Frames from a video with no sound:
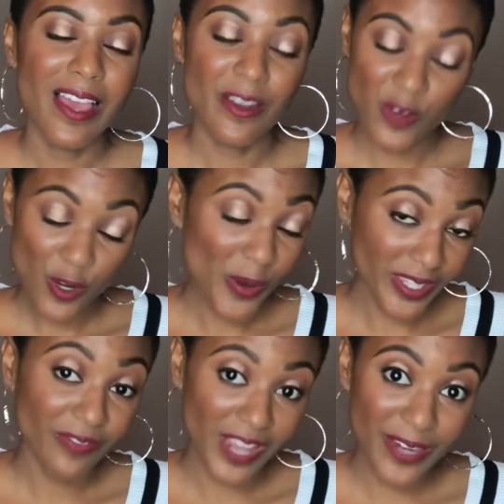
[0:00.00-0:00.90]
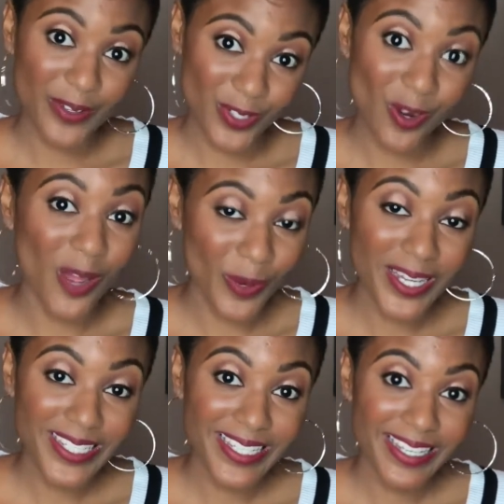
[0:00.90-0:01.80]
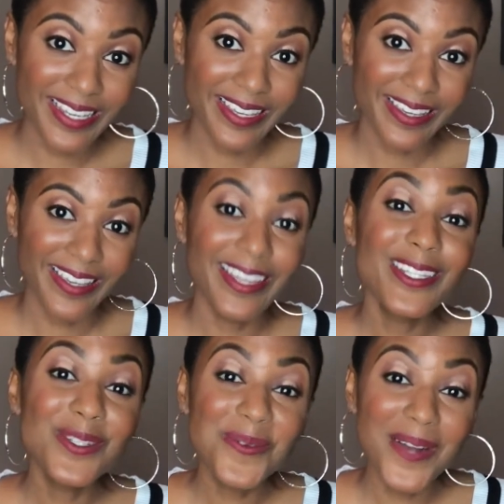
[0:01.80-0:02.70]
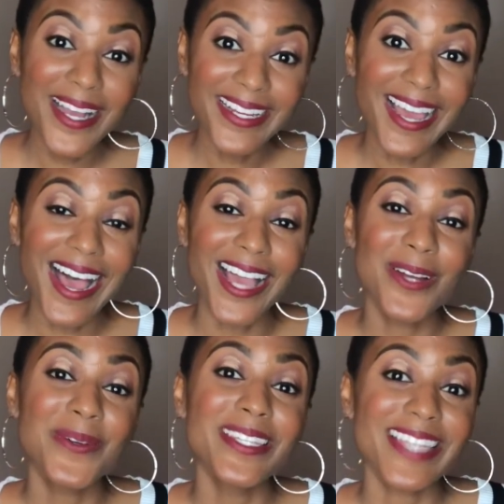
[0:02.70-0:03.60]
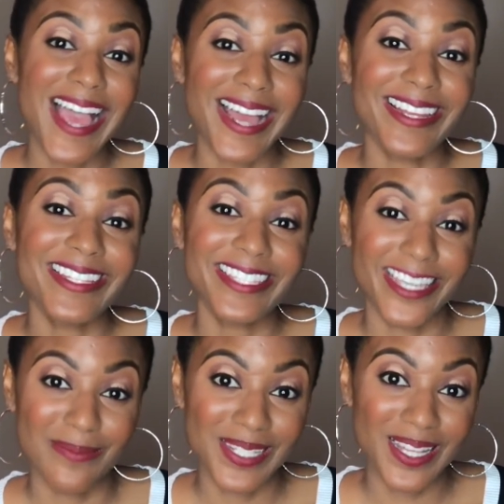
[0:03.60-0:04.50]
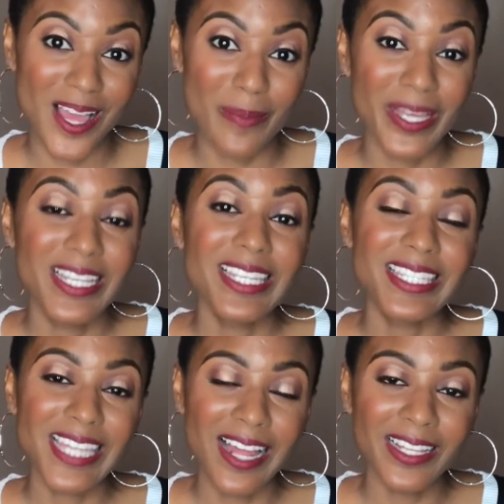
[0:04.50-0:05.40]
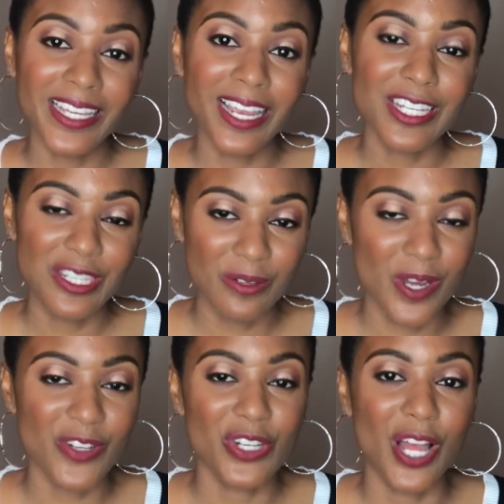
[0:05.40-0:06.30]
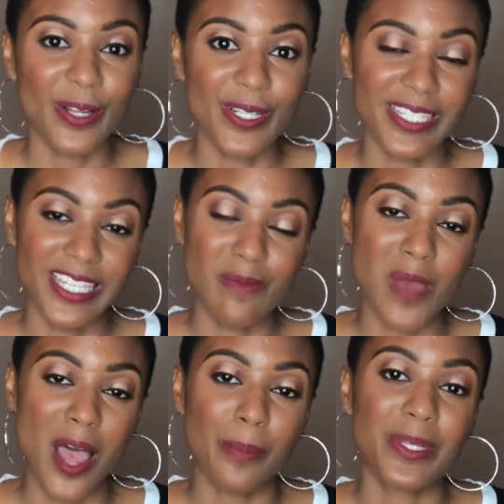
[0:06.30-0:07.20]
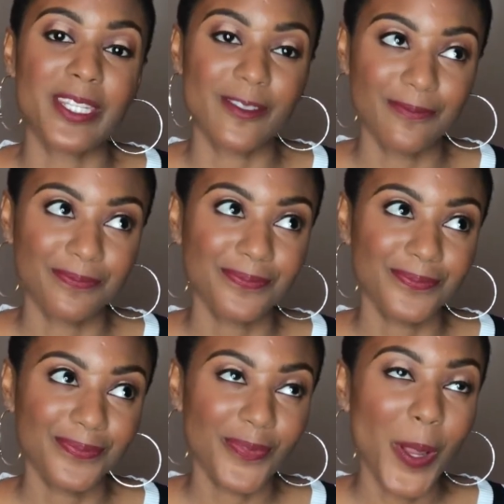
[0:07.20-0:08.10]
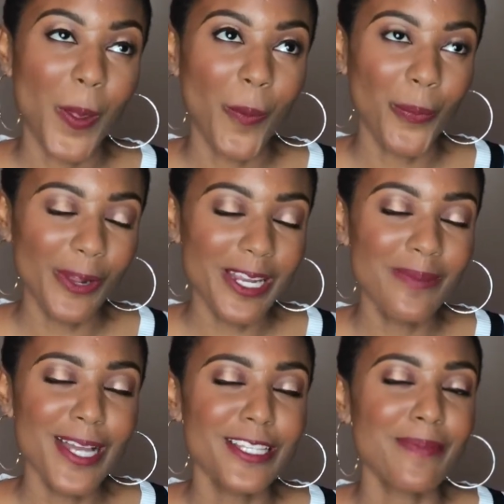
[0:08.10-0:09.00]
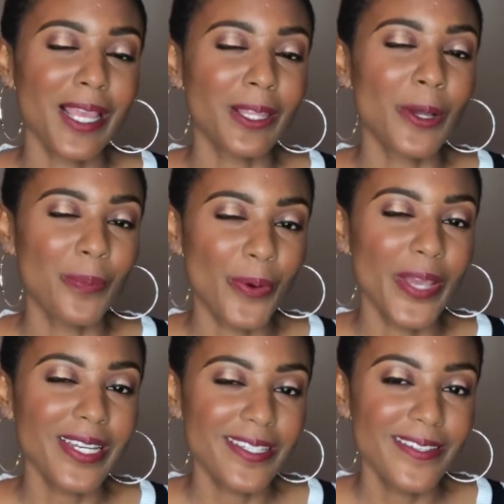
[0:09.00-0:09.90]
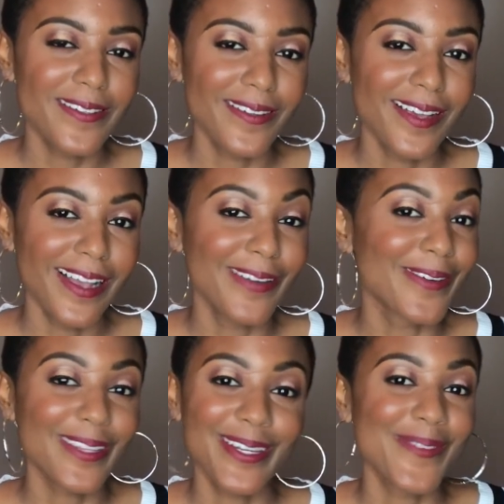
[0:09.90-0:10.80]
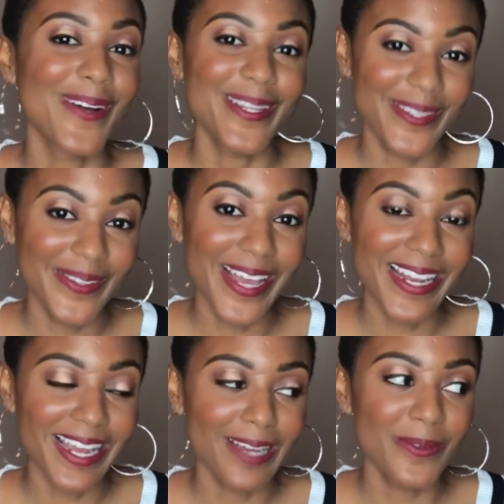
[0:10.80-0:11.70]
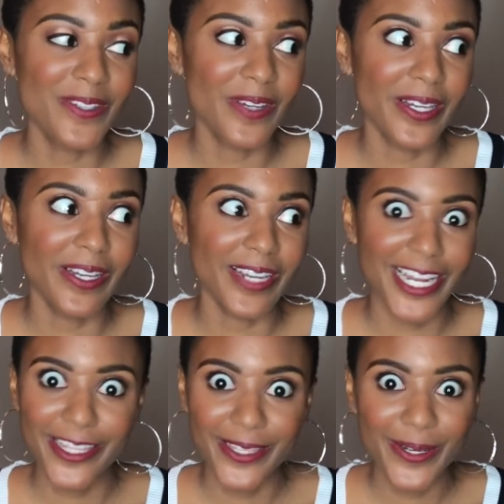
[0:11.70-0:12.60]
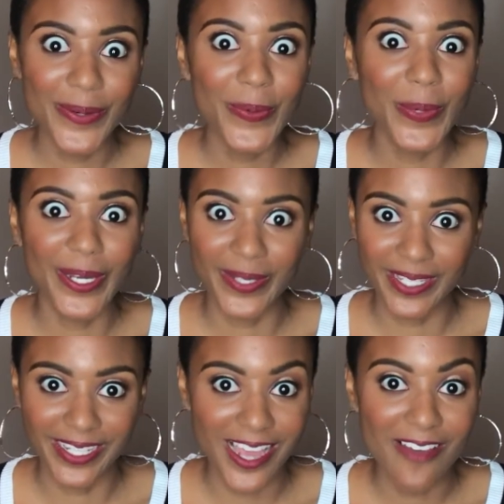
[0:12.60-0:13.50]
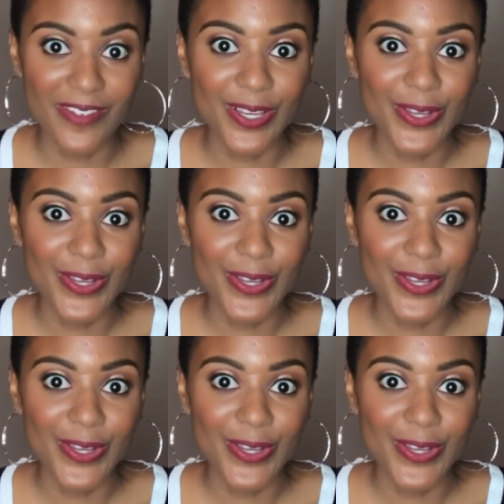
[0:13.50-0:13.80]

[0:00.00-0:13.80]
And you know what the final straw was? It's when I was at a Sam's Club selling $200 steam mops. Pretty much my low point. I really didn't want to do that. I was very good at it though, weirdly enough,